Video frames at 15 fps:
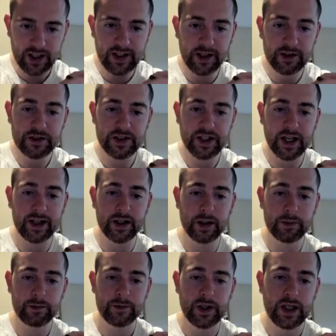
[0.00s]
Now you sign
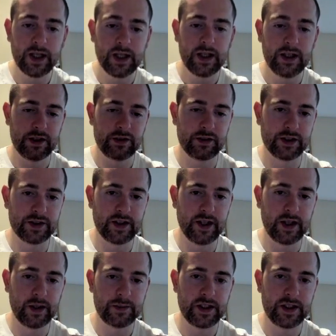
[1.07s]
up, you click
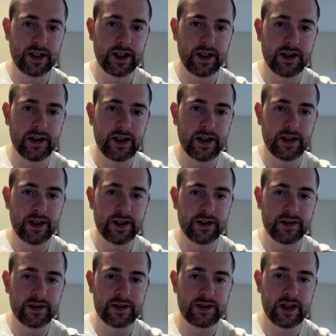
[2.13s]
sign up today, and
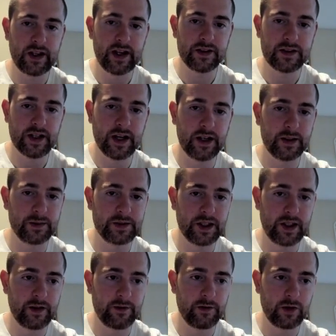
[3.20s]
then sign up
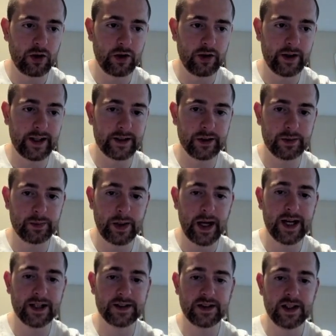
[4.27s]
today for an all access
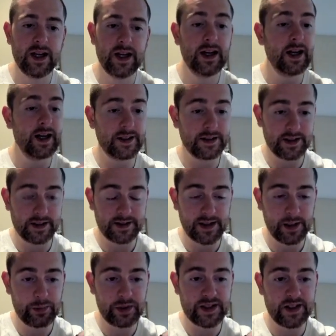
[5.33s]
pass, and it says
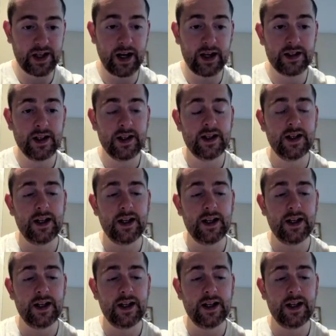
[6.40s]
step inside.